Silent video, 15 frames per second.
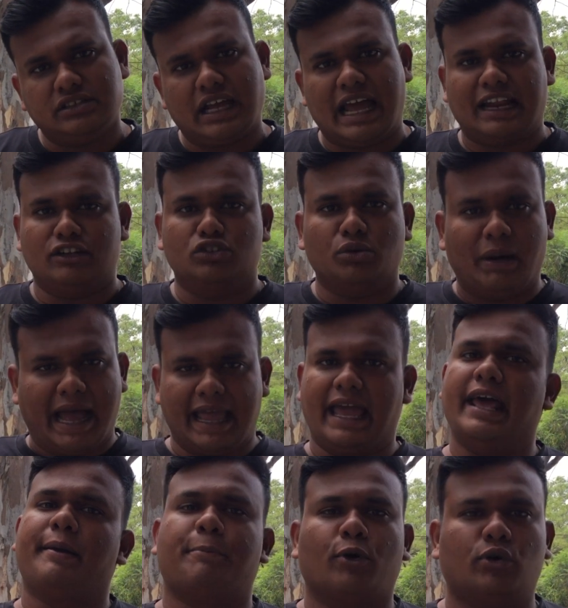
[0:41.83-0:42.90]
and Dubai
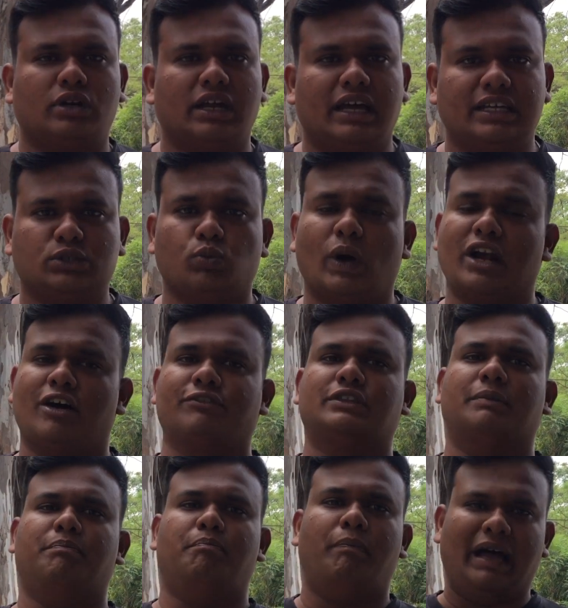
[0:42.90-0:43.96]
airport is one of
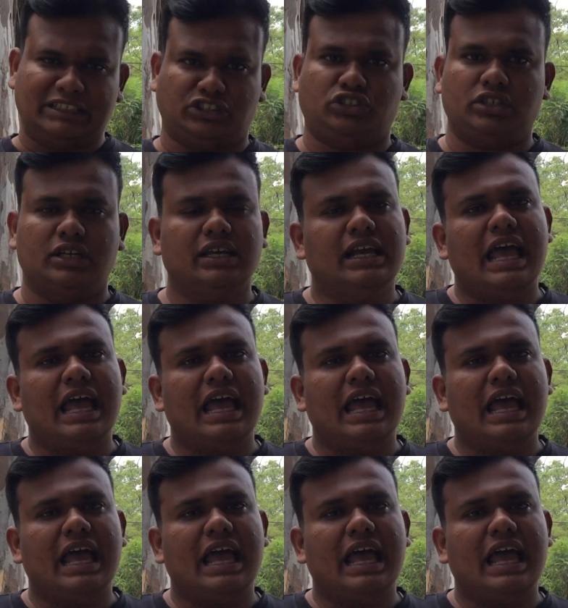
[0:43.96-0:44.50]
the best